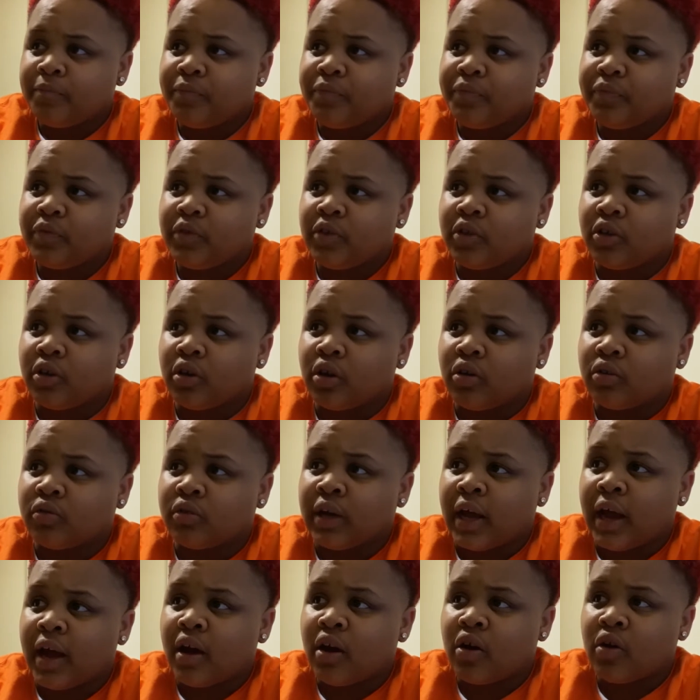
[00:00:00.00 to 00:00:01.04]
you know,
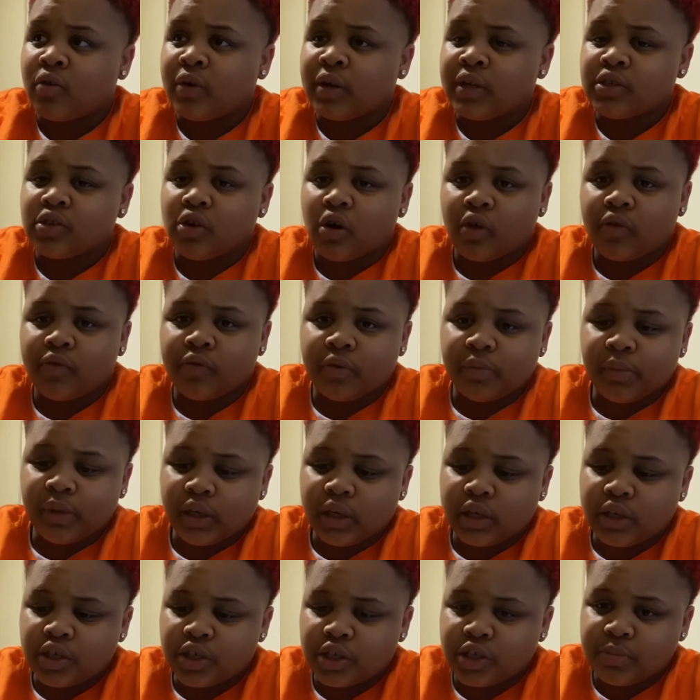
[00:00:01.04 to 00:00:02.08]
now it's hard for me to
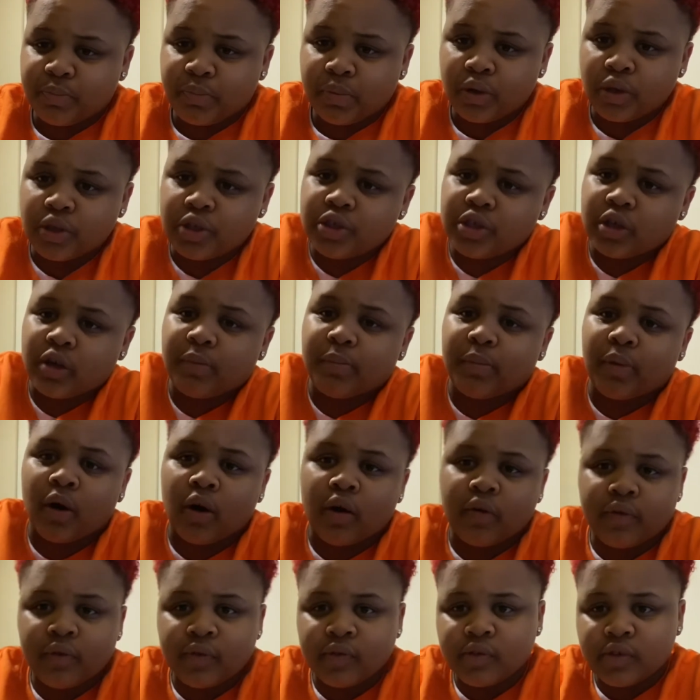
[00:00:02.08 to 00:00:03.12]
just push up
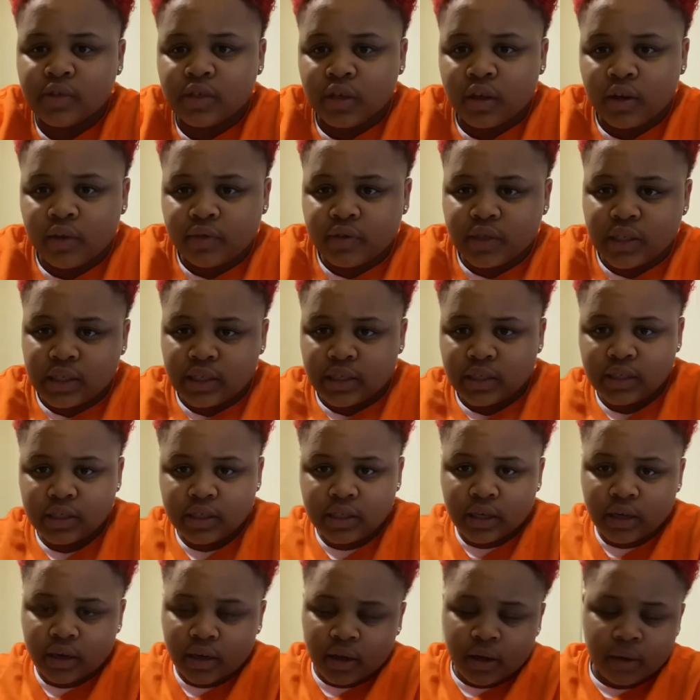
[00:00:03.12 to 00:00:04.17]
off of stuff to
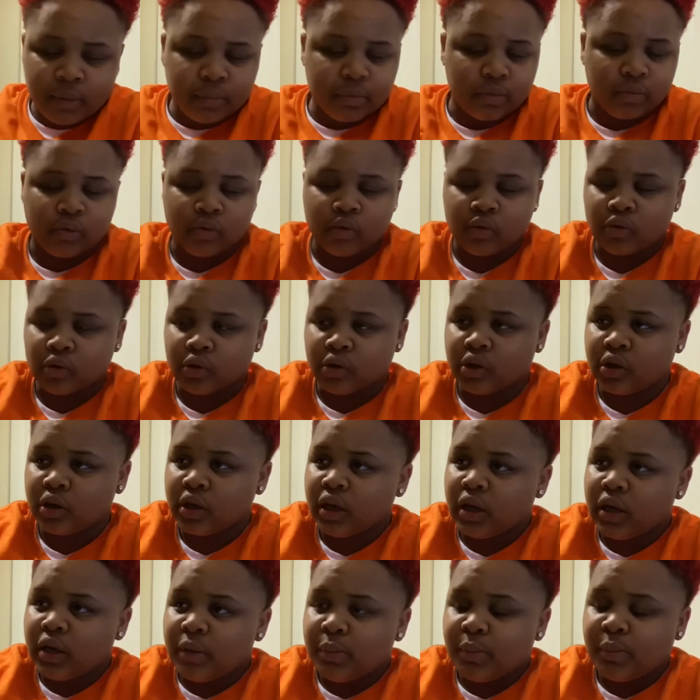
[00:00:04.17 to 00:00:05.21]
sit up or
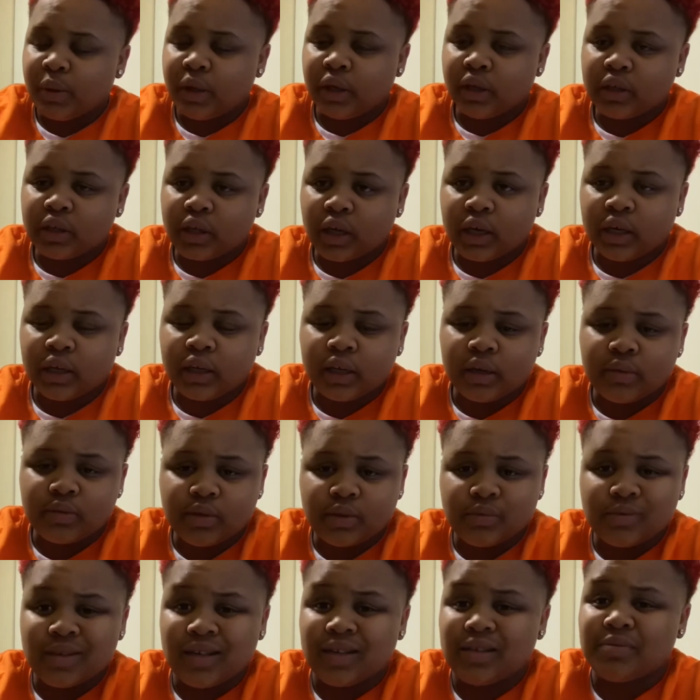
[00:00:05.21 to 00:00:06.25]
pick Lonnie up.
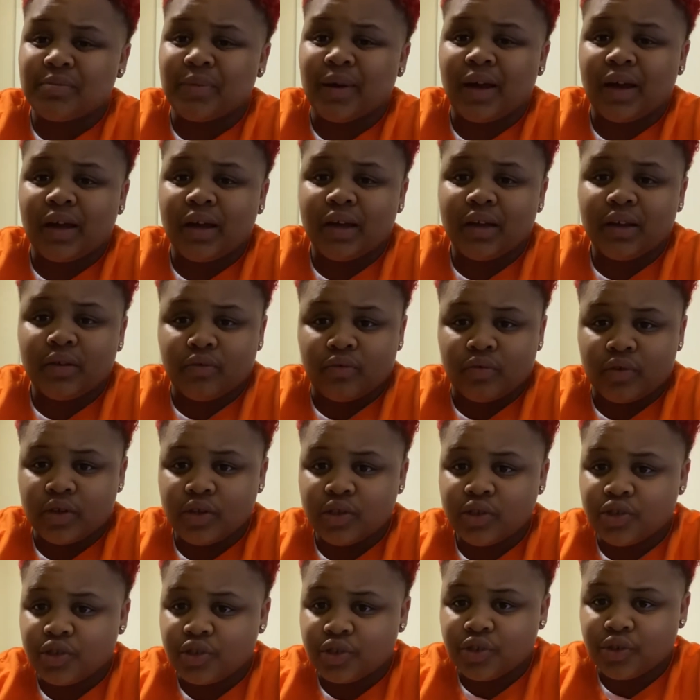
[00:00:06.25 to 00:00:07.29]
Sometimes my
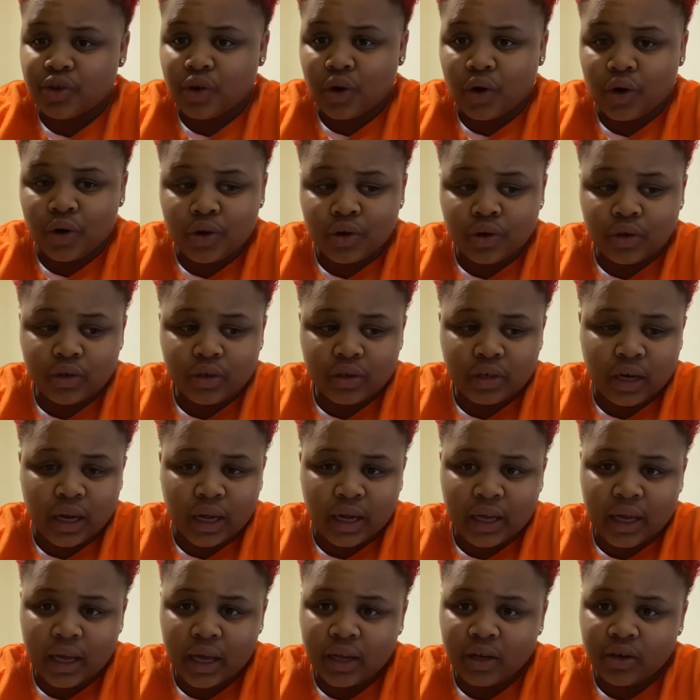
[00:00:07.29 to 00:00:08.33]
wrist just hurt and I
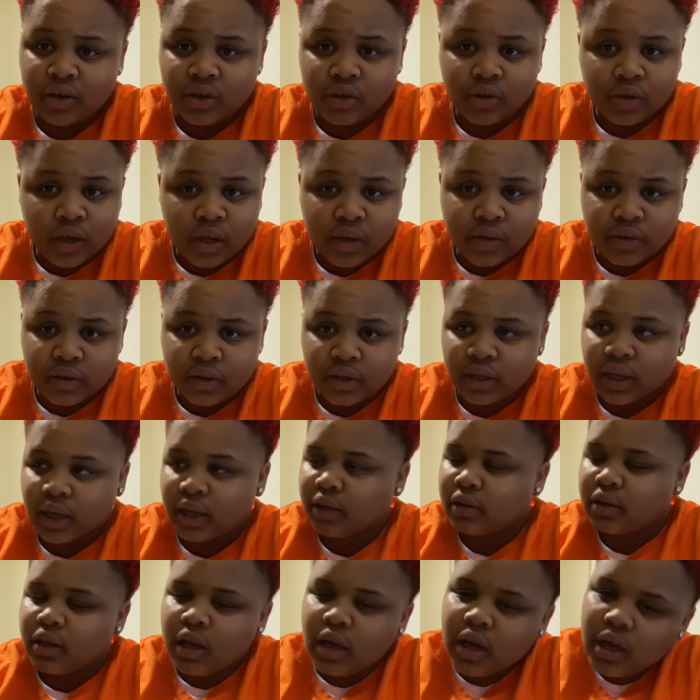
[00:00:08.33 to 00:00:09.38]
can't do nothing. Like
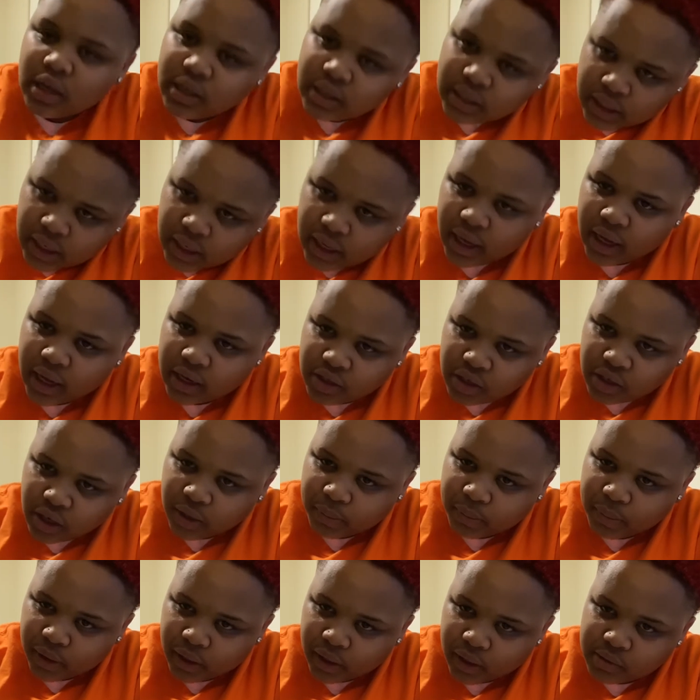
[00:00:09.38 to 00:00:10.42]
today I tried to
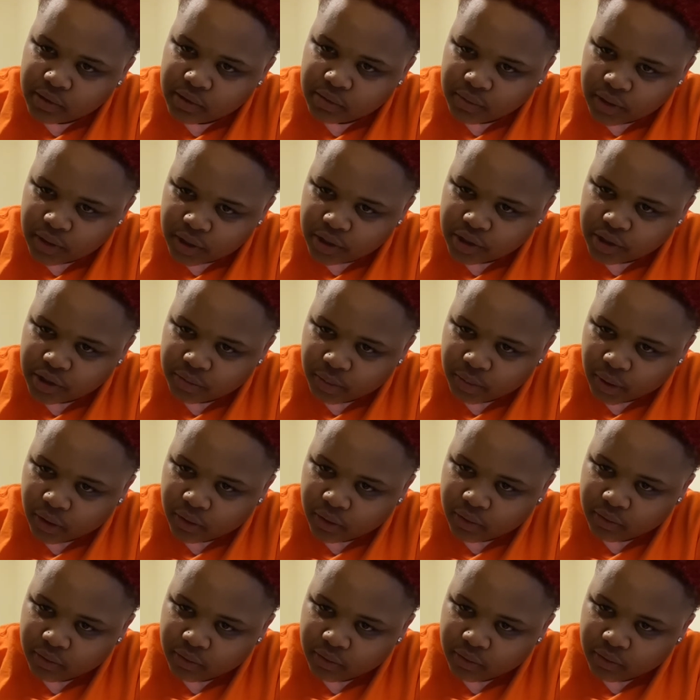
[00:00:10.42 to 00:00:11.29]
pick up some tissue, bro.